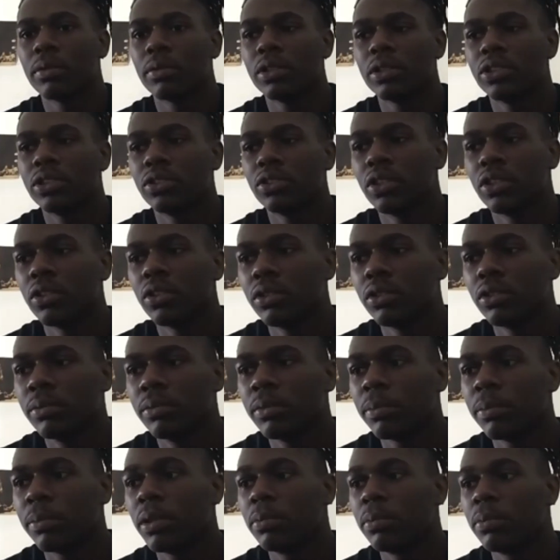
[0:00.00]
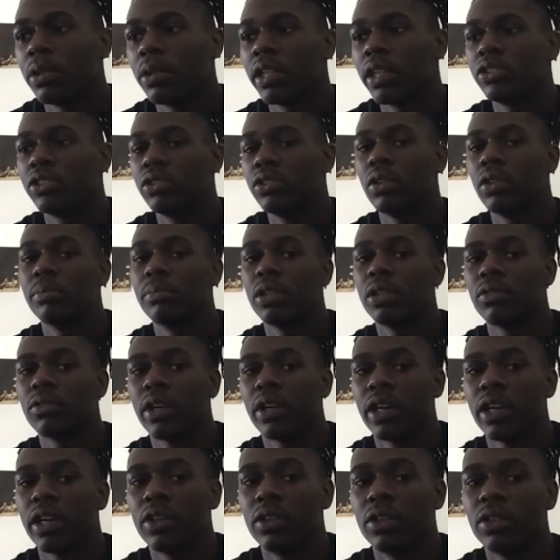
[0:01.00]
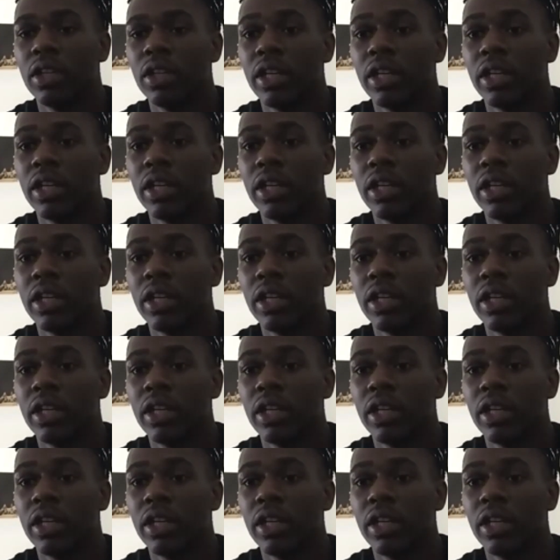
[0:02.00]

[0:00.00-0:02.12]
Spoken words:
because them the people that you're gonna be around